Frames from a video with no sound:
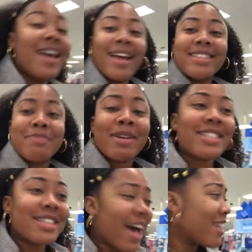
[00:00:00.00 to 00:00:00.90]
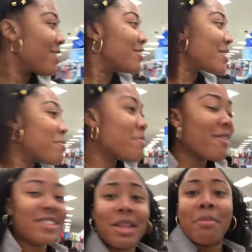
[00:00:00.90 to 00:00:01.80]
I think my, my
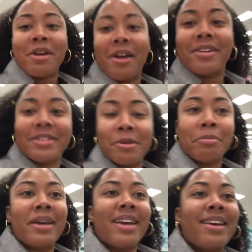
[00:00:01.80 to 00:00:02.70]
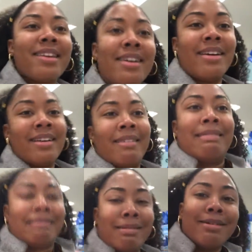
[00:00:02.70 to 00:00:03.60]
stomach hurt a little bit.
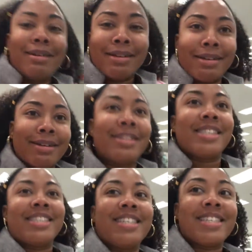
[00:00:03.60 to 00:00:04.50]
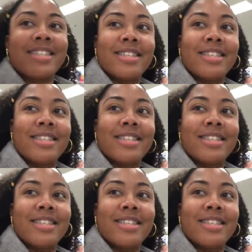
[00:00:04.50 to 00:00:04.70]
Okay, well, oh, Jesus.